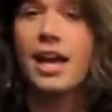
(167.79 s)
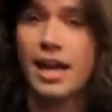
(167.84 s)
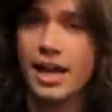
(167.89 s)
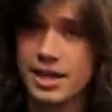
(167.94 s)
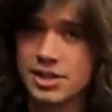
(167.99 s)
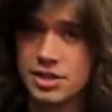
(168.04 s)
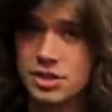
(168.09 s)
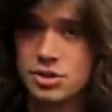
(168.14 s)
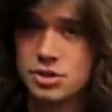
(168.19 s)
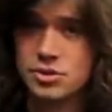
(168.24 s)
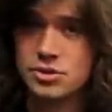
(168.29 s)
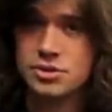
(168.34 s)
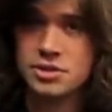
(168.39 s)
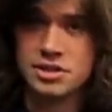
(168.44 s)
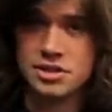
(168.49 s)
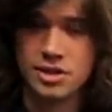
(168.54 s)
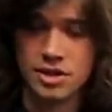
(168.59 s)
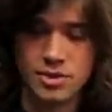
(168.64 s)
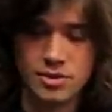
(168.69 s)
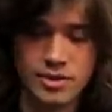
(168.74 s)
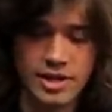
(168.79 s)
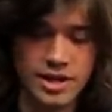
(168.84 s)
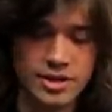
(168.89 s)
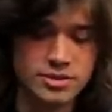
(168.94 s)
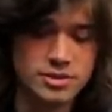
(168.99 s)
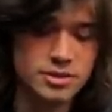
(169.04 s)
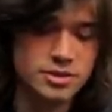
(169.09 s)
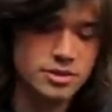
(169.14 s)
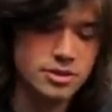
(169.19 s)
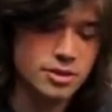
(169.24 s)
and you do another
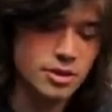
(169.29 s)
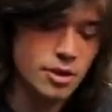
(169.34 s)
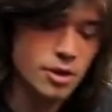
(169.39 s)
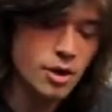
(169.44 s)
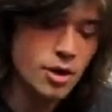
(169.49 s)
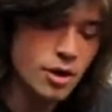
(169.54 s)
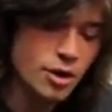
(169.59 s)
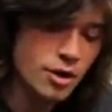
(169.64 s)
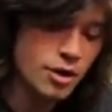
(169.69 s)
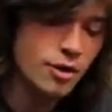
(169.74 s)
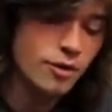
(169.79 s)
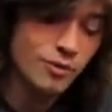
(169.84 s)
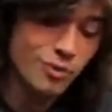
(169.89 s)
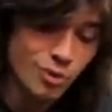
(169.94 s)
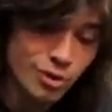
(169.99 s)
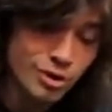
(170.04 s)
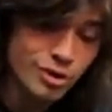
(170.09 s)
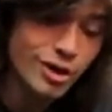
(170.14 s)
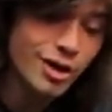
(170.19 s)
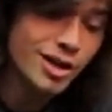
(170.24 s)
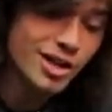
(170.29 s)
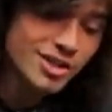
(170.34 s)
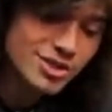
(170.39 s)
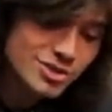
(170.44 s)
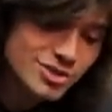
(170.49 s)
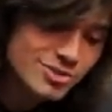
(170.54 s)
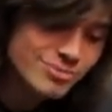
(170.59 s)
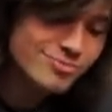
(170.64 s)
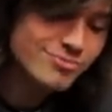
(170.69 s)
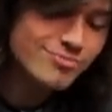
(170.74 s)
round. 4
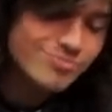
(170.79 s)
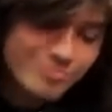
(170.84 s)
cards.